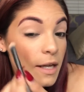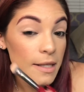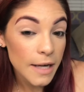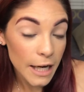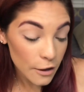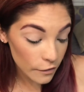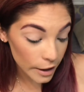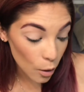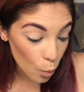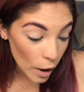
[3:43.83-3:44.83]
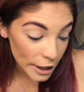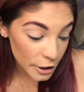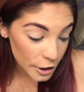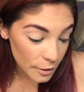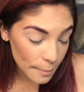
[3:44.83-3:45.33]
It's kind of like a
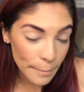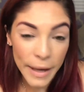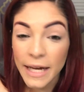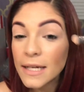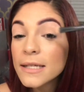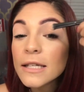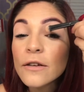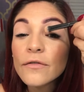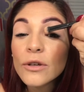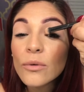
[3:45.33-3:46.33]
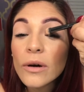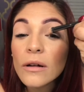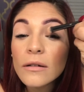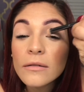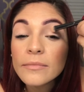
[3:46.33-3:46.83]
whiter base, if you
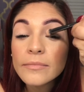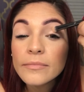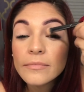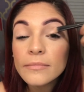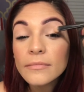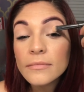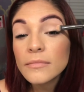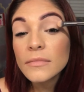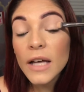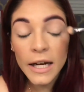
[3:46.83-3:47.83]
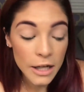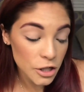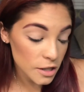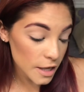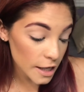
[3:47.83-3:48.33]
will, and I
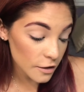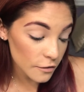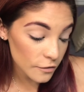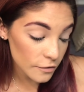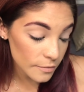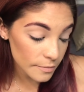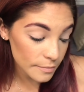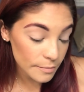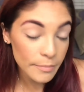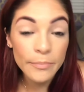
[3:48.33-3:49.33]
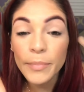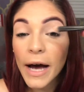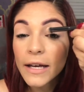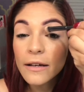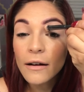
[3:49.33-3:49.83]
just kind of
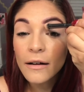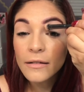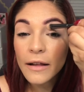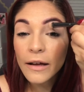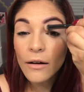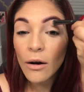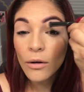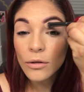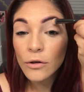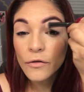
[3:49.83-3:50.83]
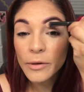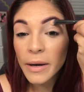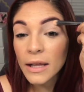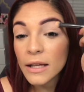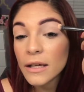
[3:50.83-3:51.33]
pack it on like all over
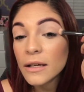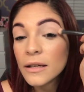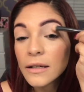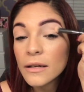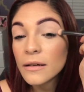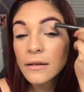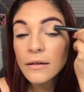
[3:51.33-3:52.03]
my lid.